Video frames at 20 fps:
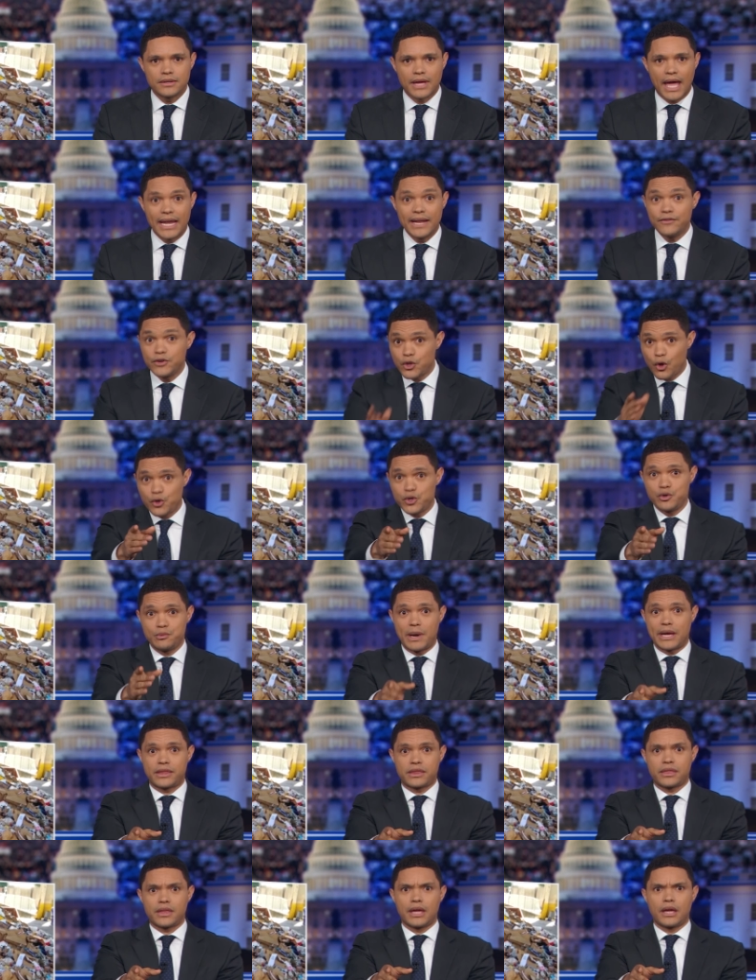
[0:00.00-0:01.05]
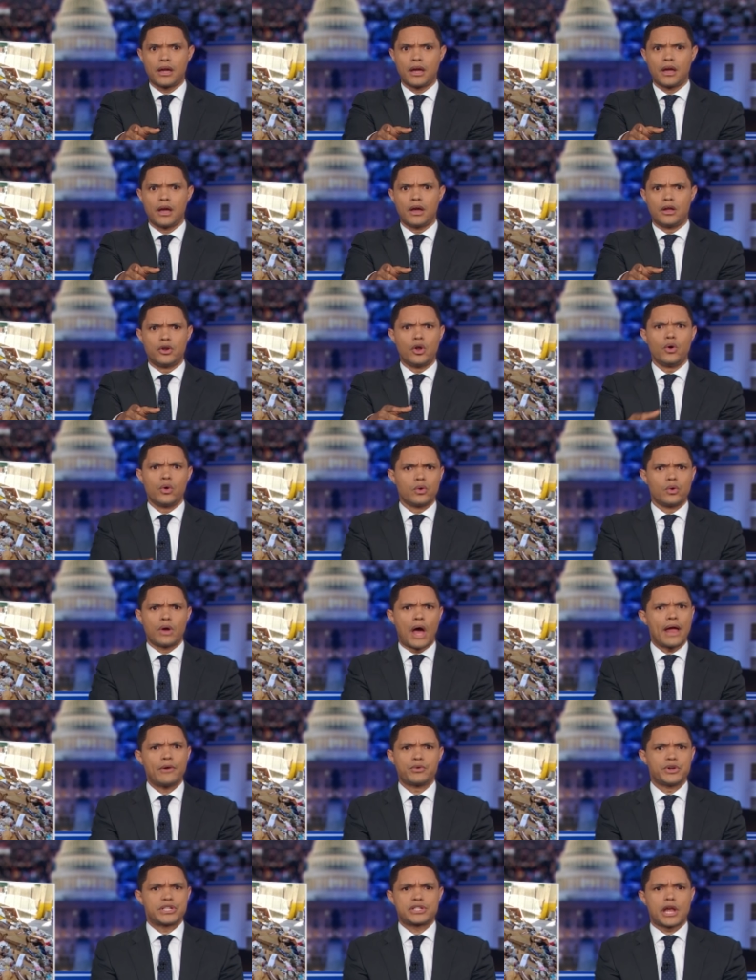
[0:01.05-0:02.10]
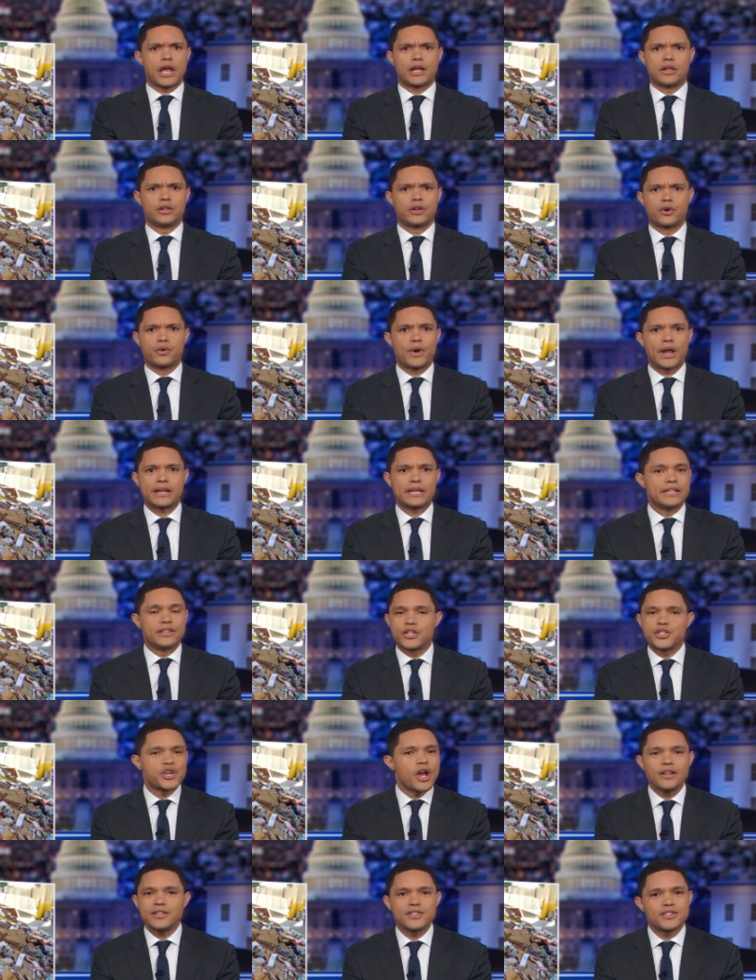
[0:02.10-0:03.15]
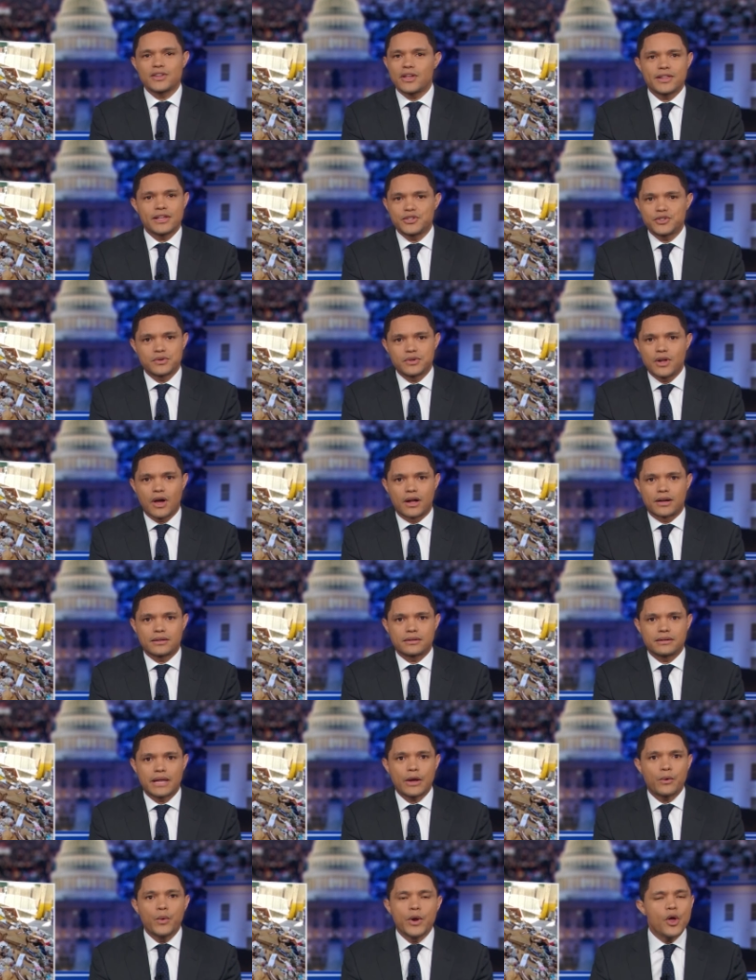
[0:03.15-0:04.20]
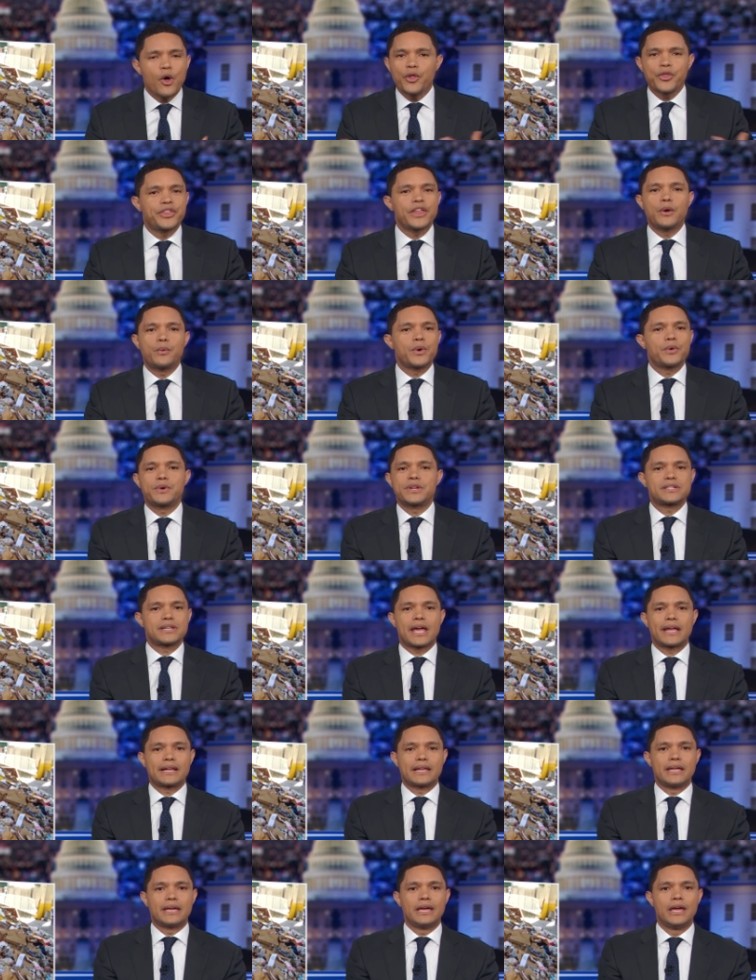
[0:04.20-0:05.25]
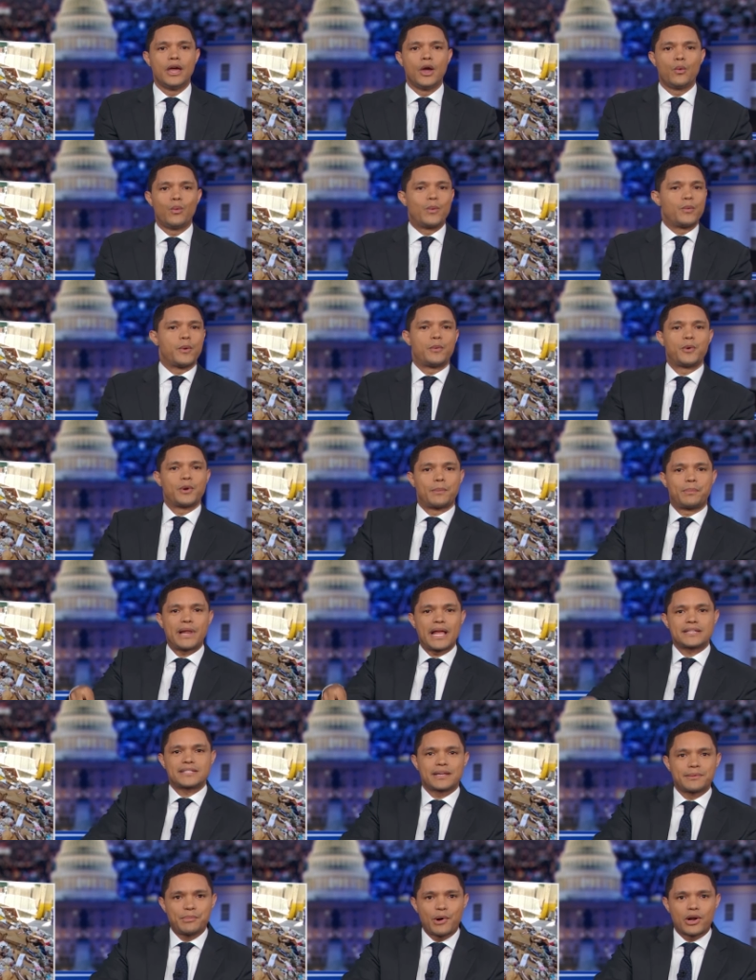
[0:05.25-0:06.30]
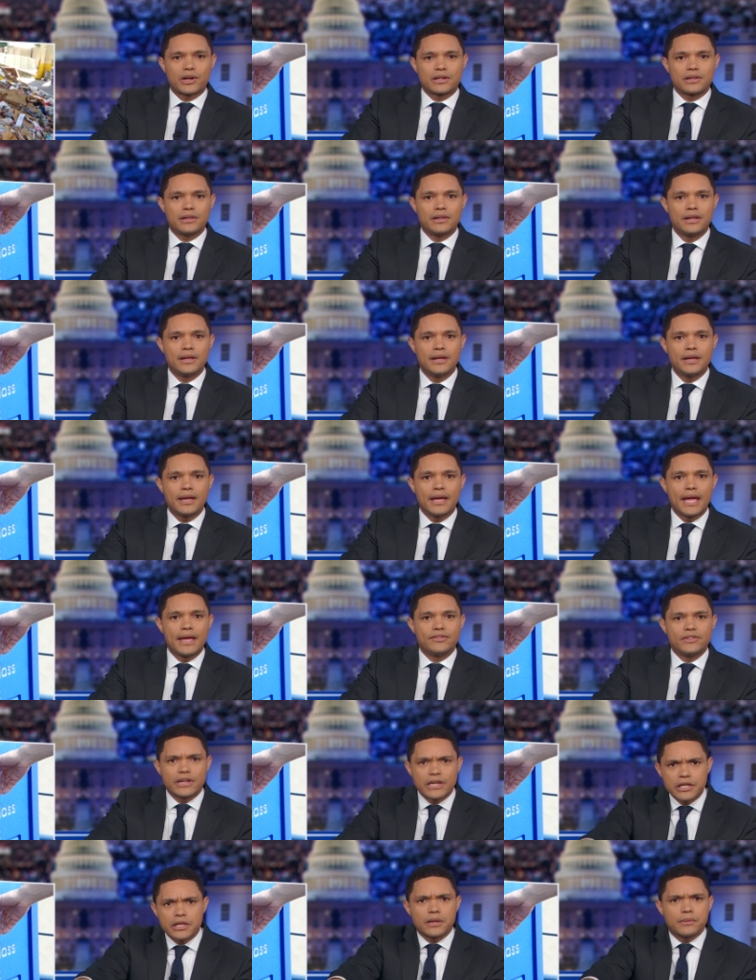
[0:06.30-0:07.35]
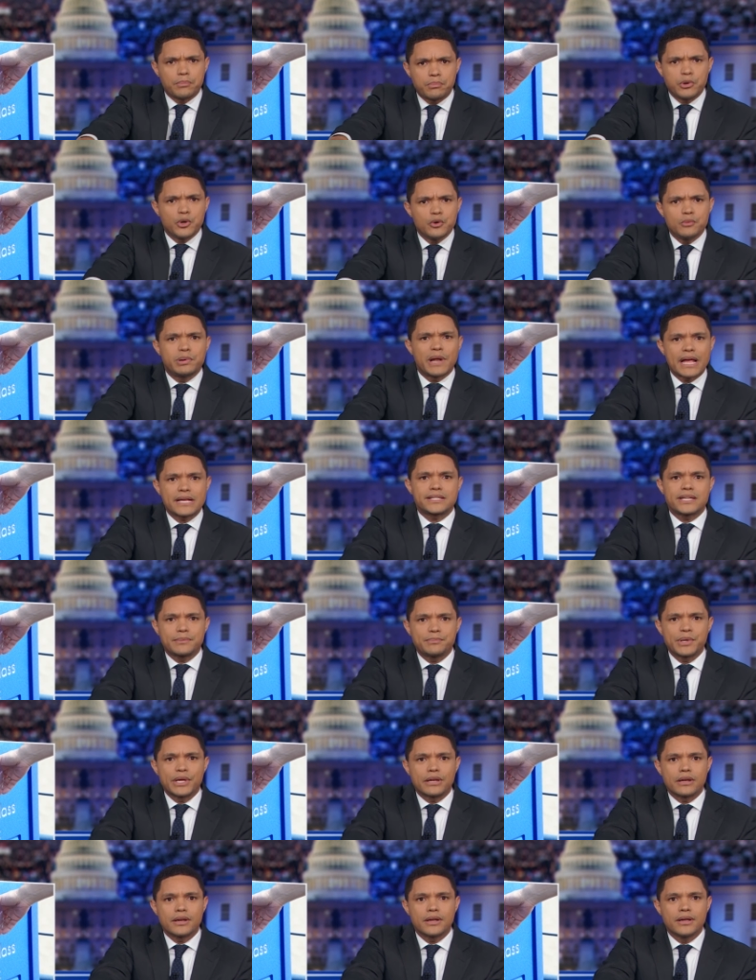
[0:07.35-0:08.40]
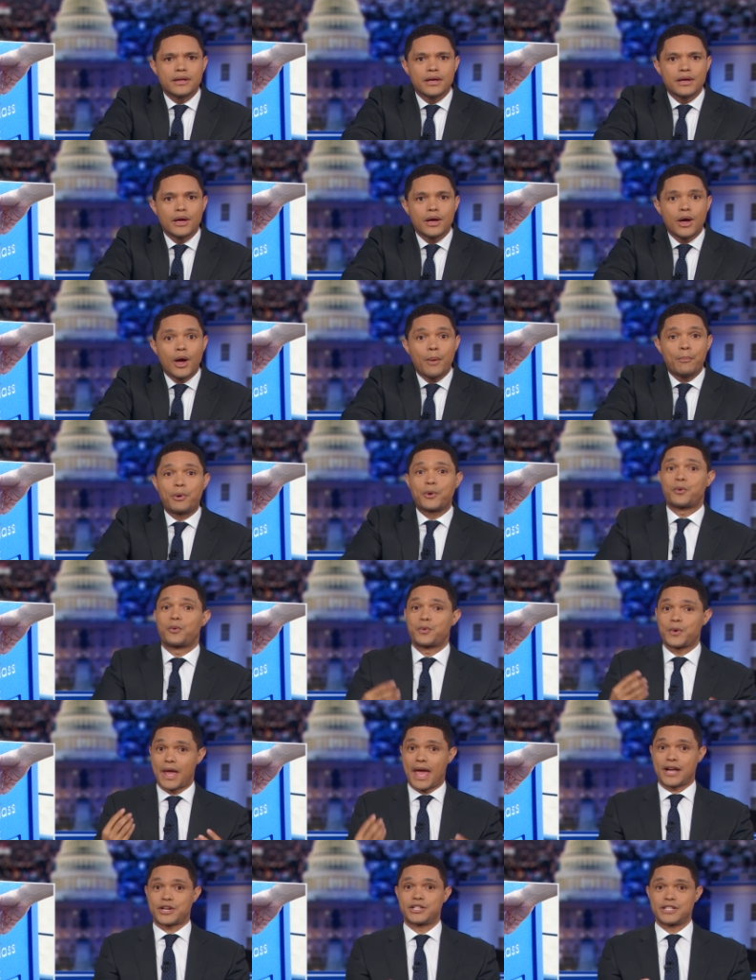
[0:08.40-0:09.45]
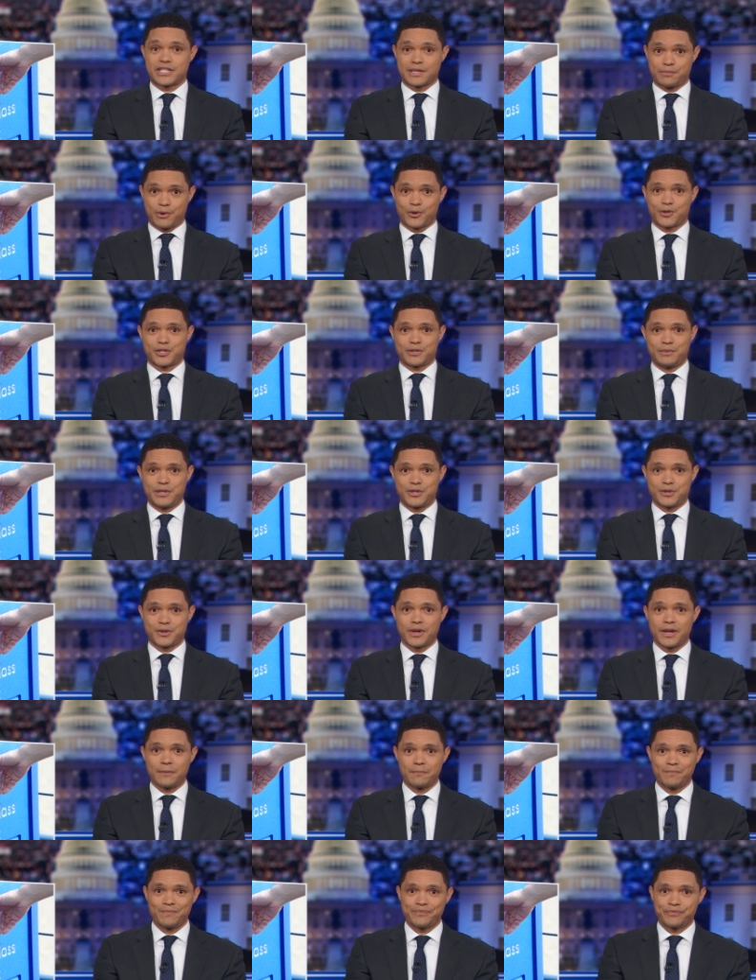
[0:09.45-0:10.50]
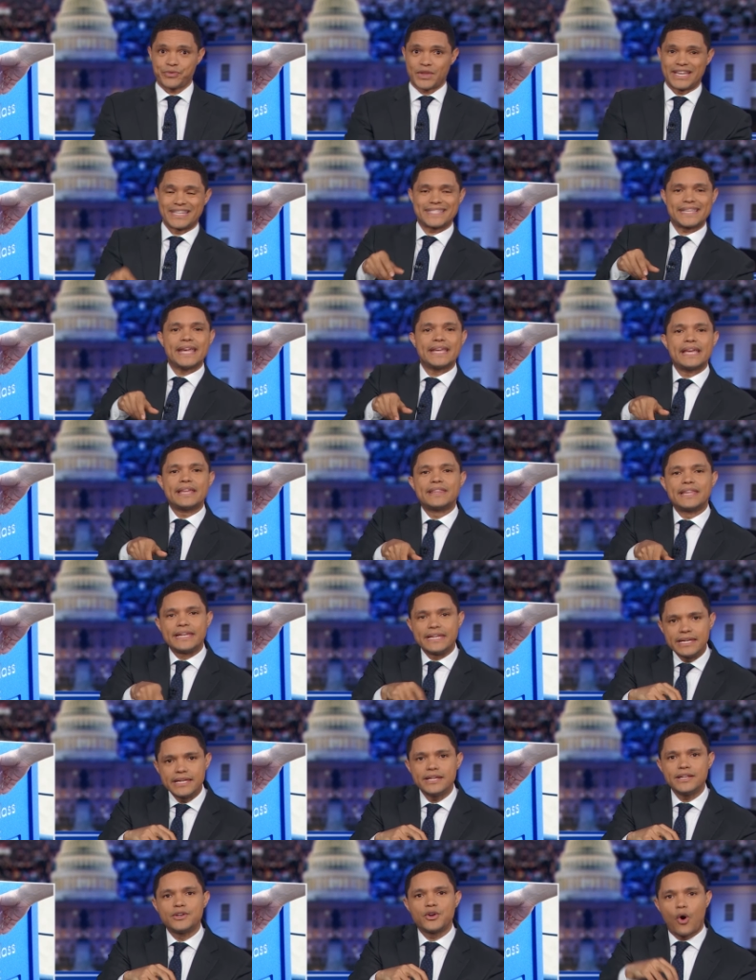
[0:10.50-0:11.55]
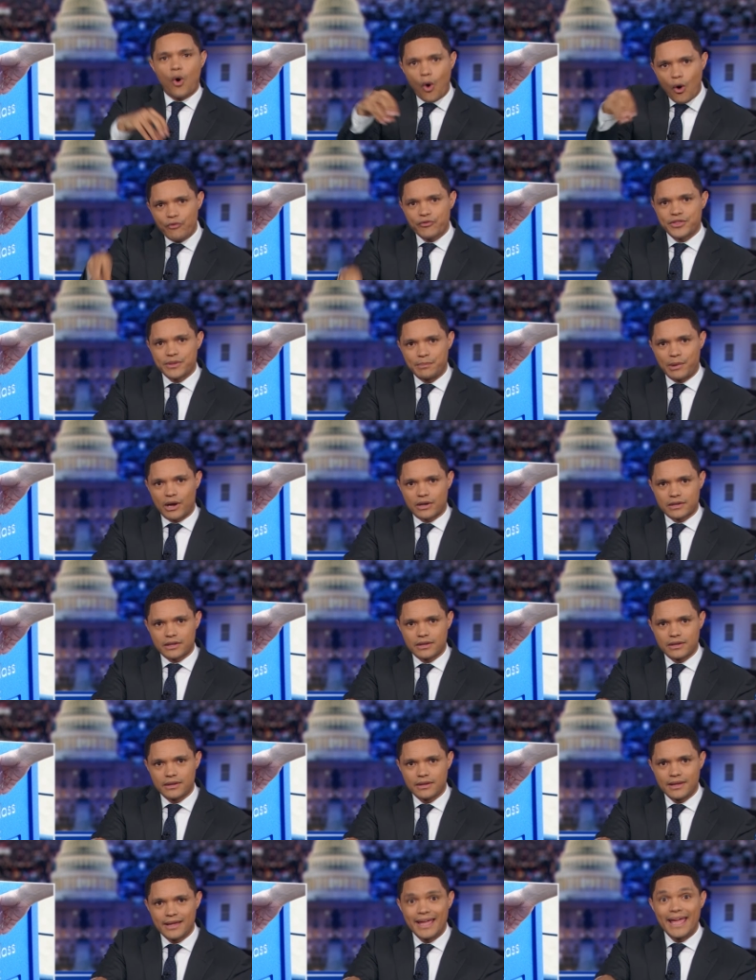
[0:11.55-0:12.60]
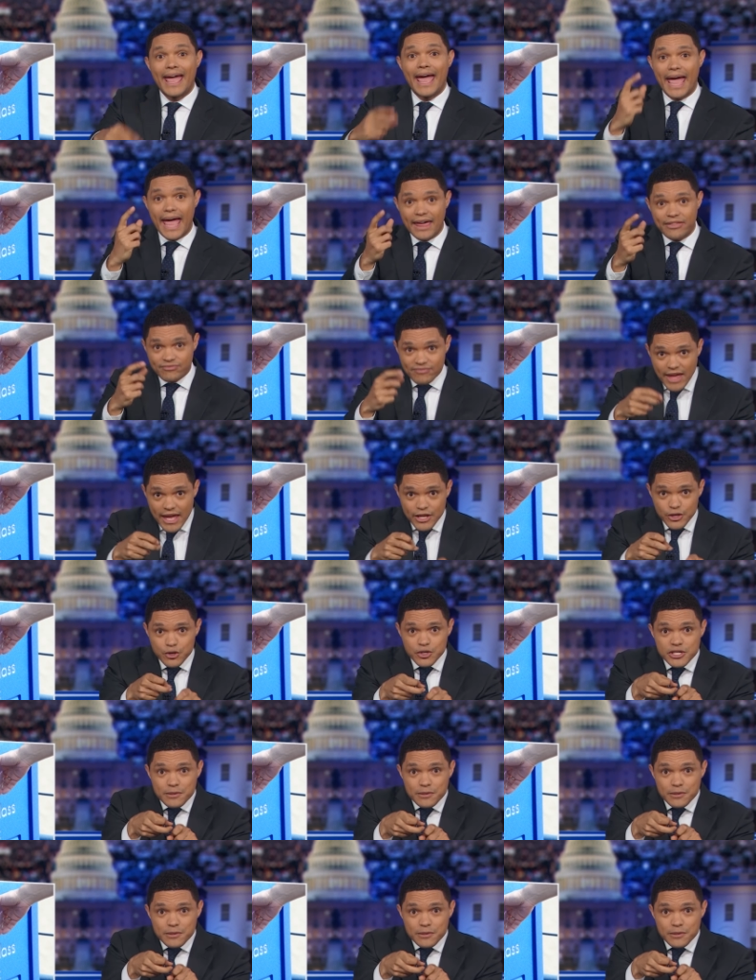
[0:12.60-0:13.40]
And even though you might think, no, I recycle correctly. The chances are that you're not. Like, we all think we're recycling when we put a plastic bottle in the little blue plastic bin. But what we're actually supposed to be doing is taking the lid off the bottle, and then you're